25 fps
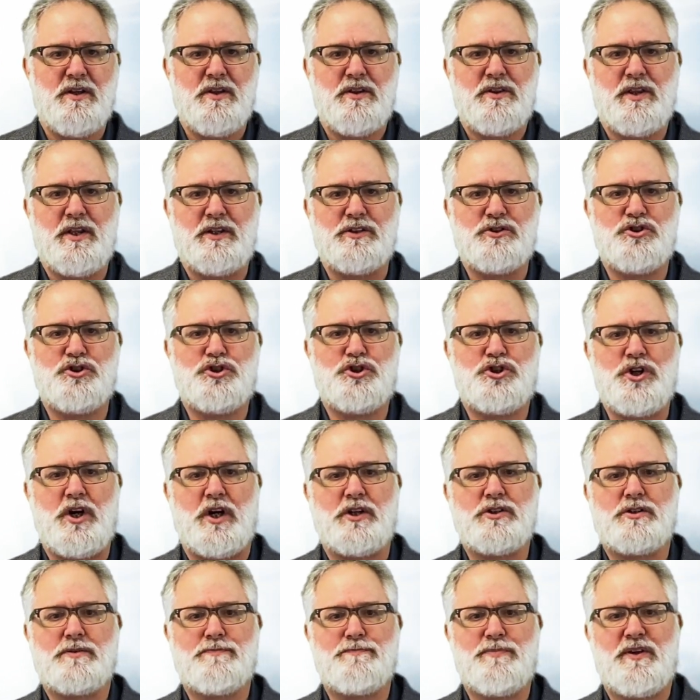that
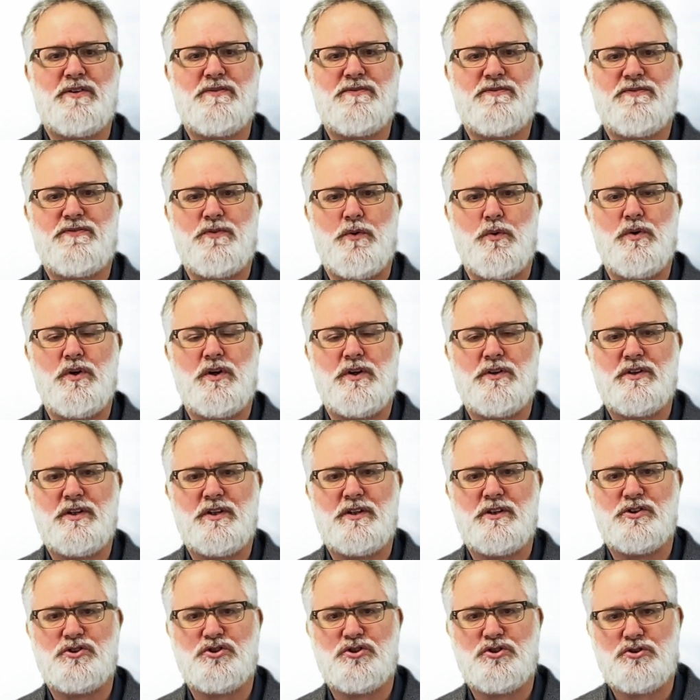just before the
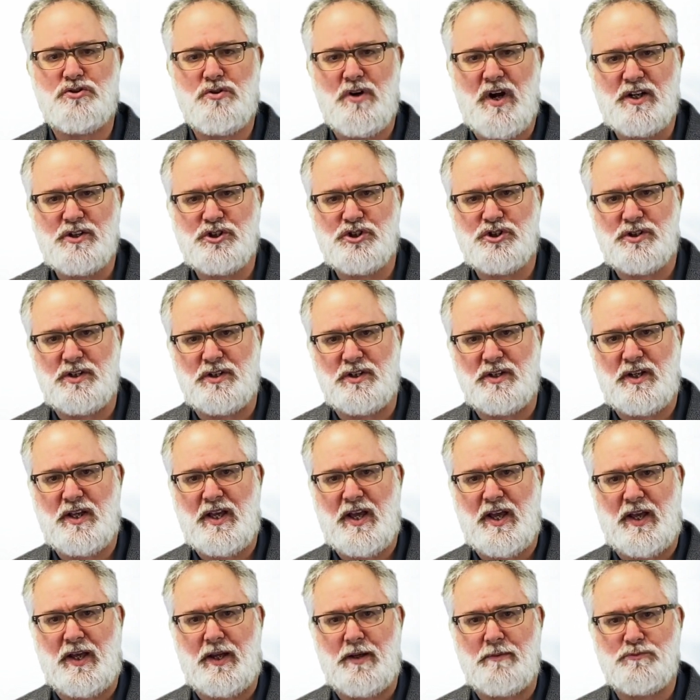destruction
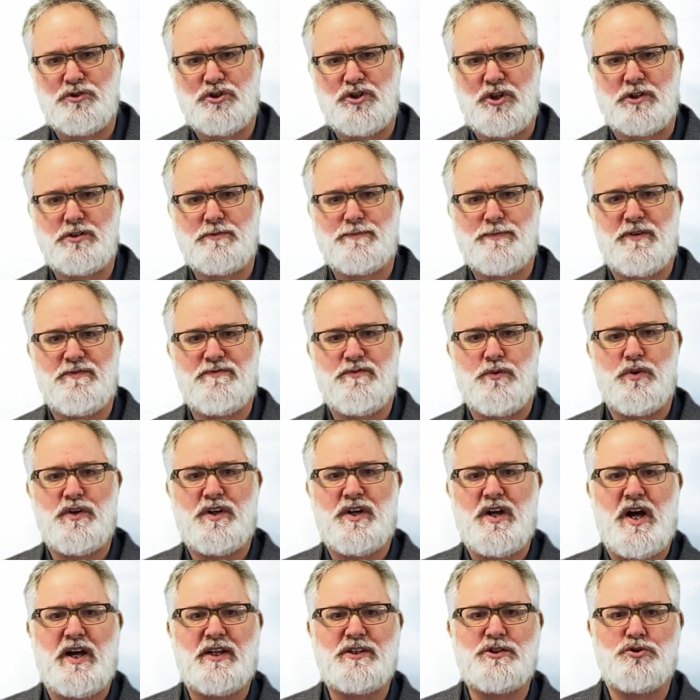came, just before
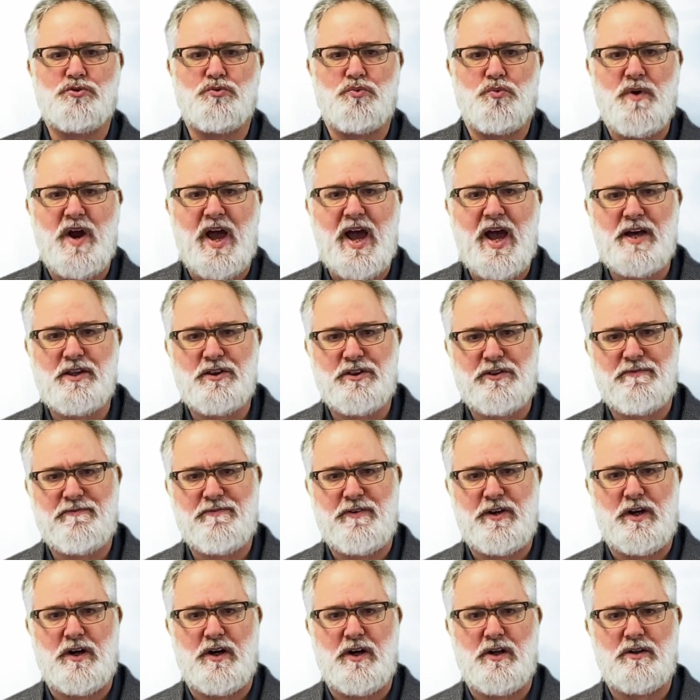God's wrath
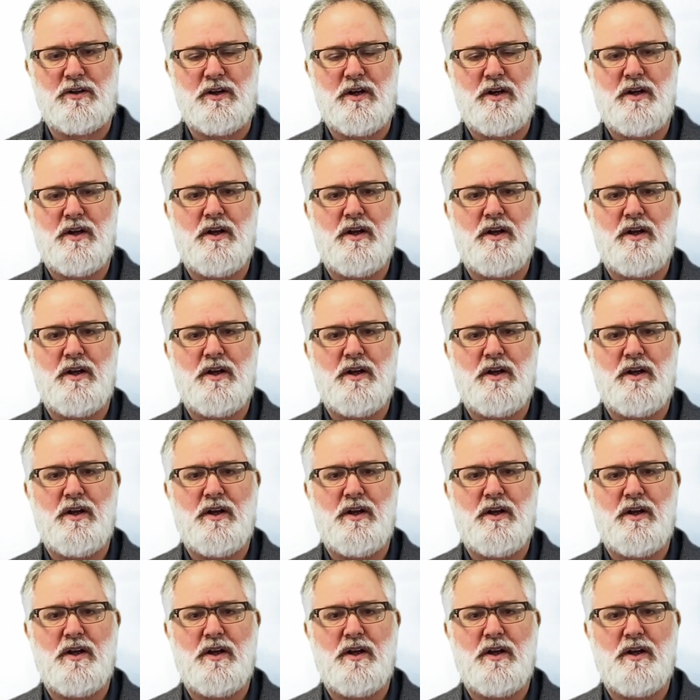fell,